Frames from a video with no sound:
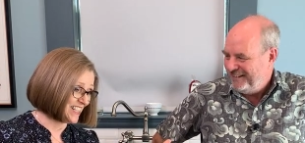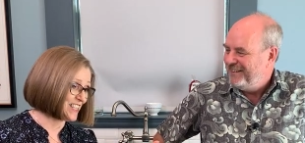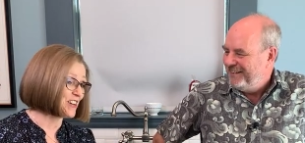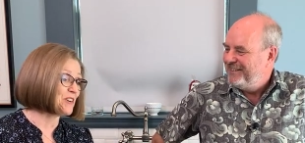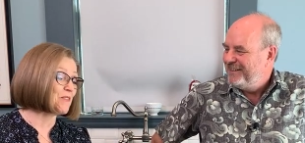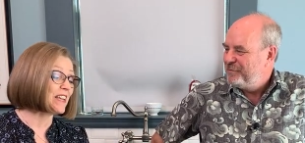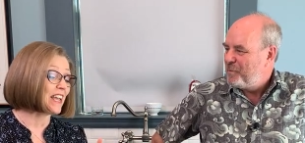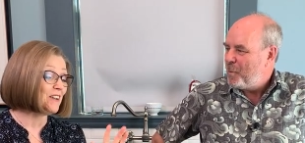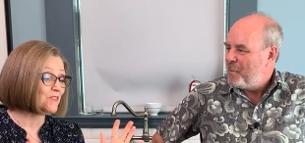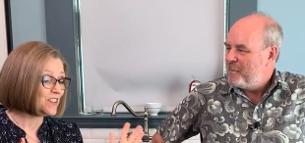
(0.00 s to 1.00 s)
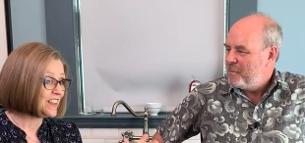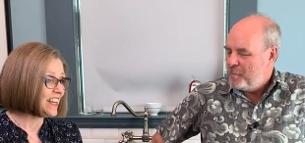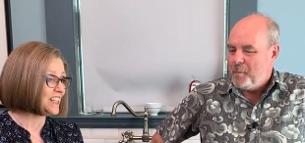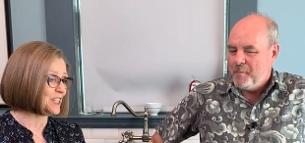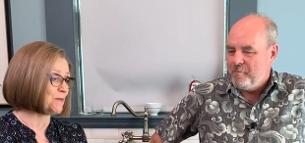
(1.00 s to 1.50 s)
Speaker 1: So we came to the
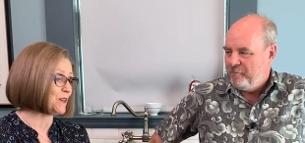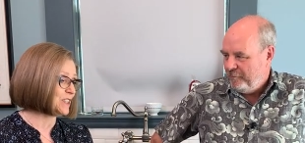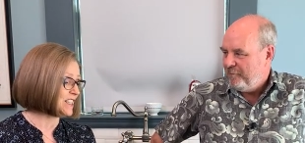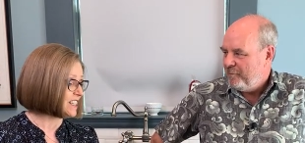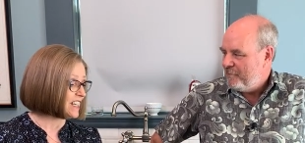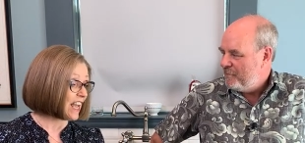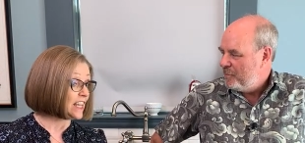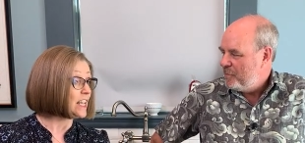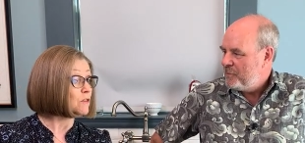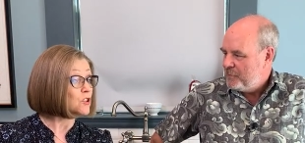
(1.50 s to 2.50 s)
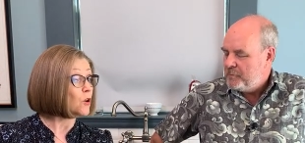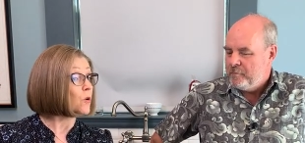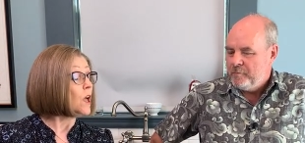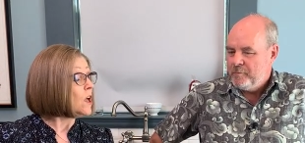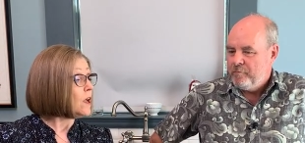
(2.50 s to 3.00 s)
expert today. And
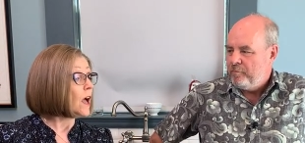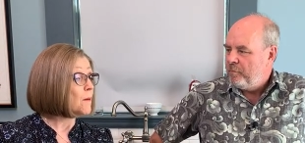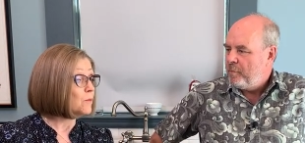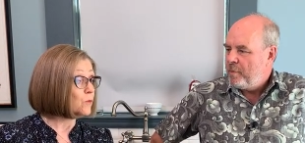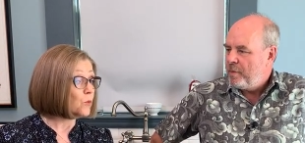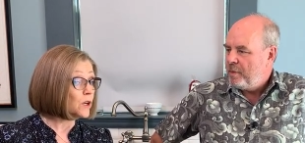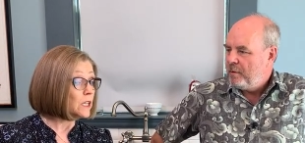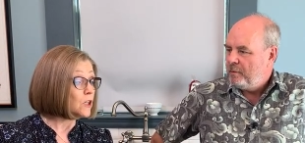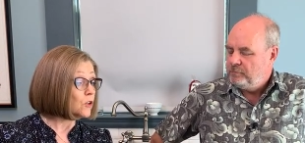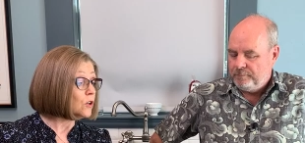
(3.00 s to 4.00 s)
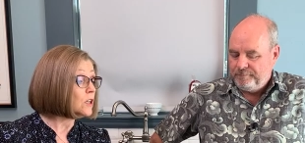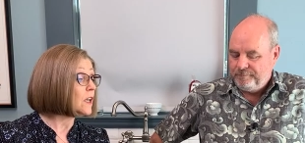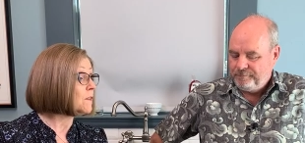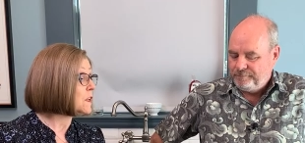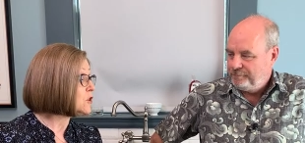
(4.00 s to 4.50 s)
so um, we're going to cook,
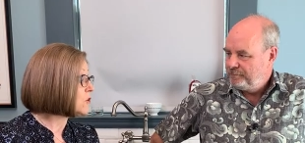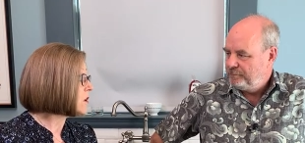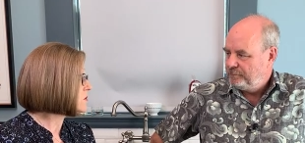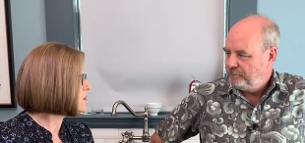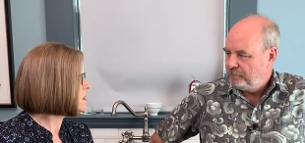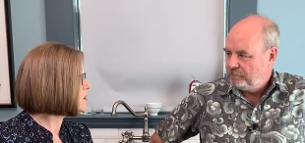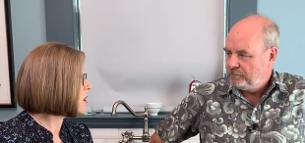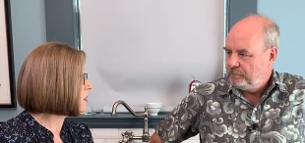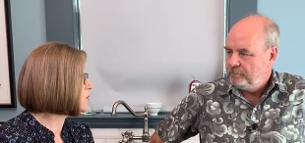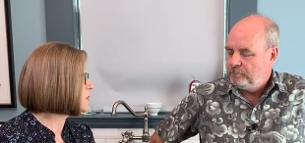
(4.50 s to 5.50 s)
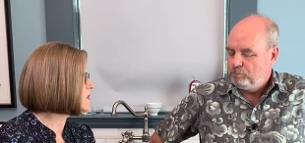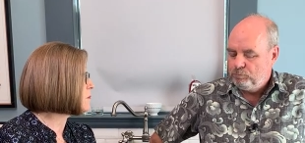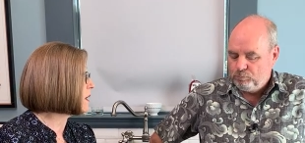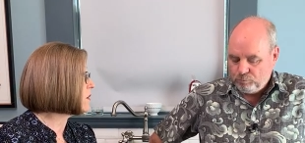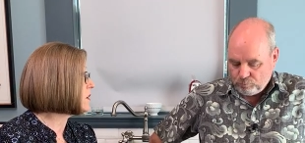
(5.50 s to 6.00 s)
and then you're also going to talk to us
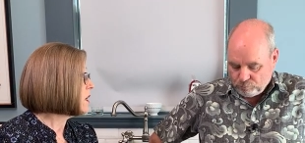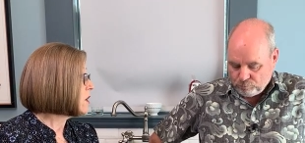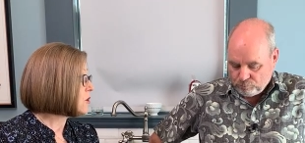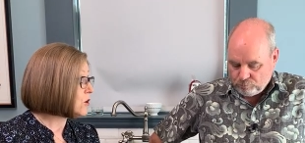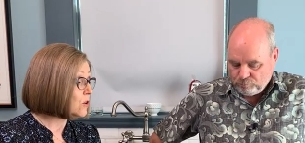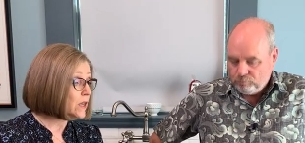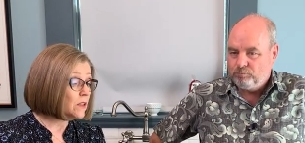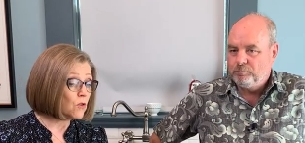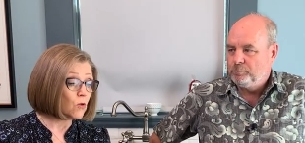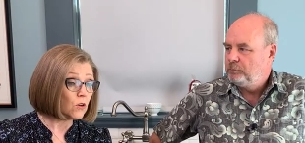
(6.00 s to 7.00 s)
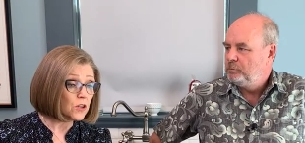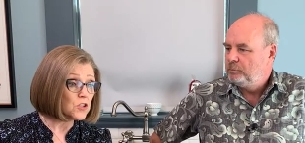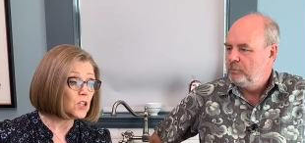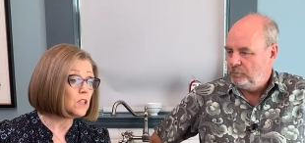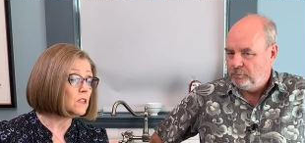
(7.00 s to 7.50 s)
about curry, the
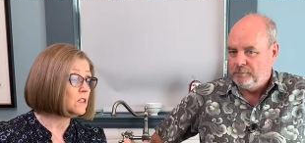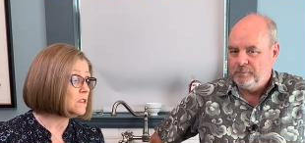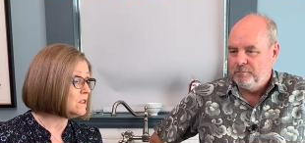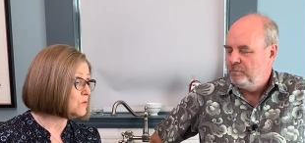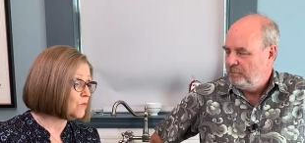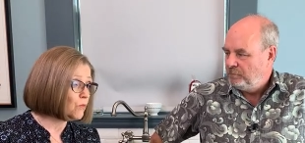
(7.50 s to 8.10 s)
origins,